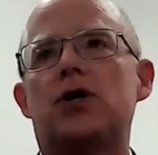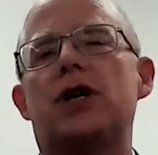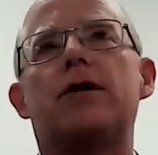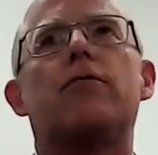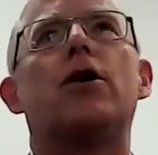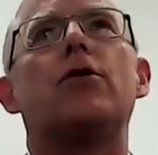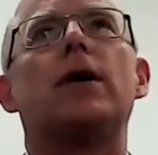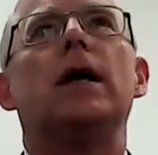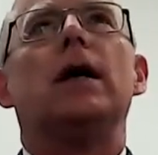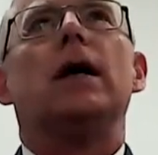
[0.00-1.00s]
that he wrote,
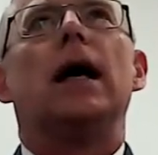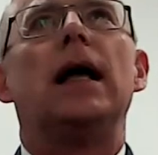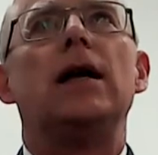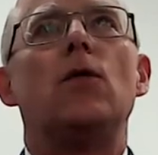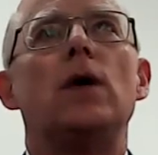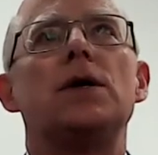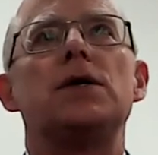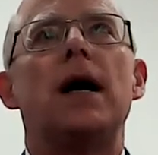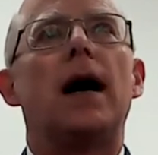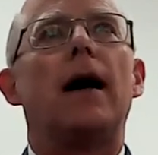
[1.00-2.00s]
and it was,
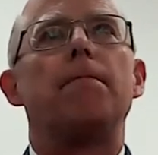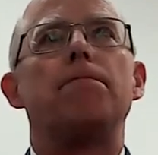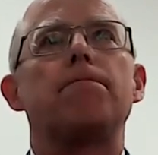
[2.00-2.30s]
uh,